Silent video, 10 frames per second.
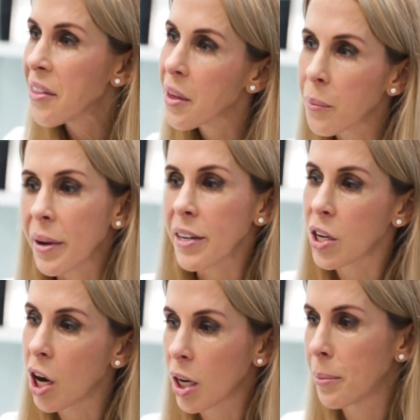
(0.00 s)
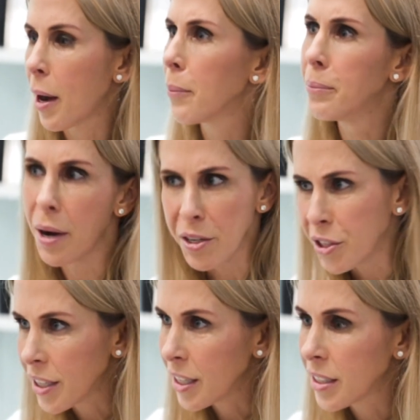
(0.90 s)
And then we talk about
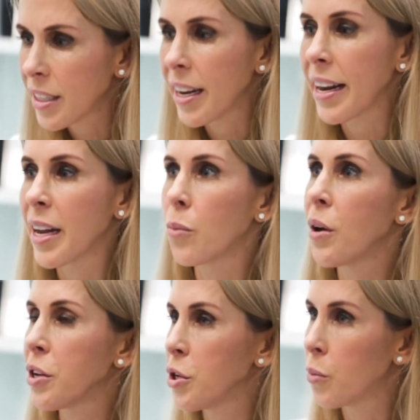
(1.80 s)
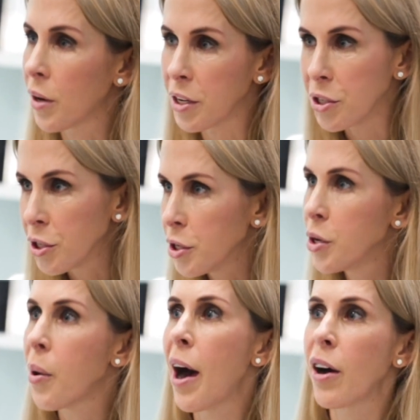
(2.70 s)
budget and what you want to
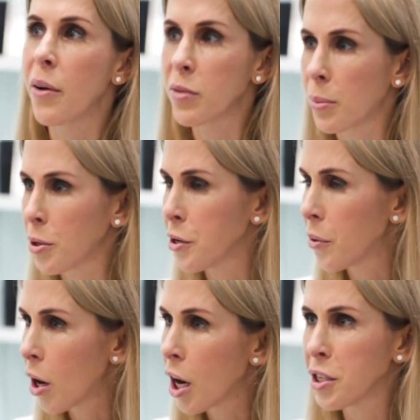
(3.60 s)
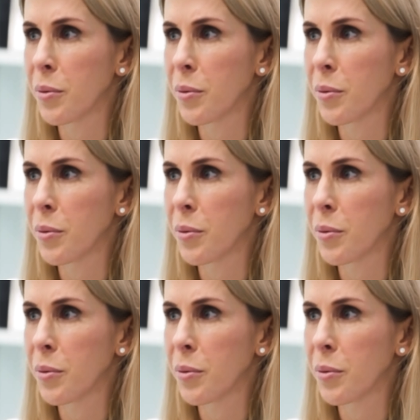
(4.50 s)
do, how comfortable you are.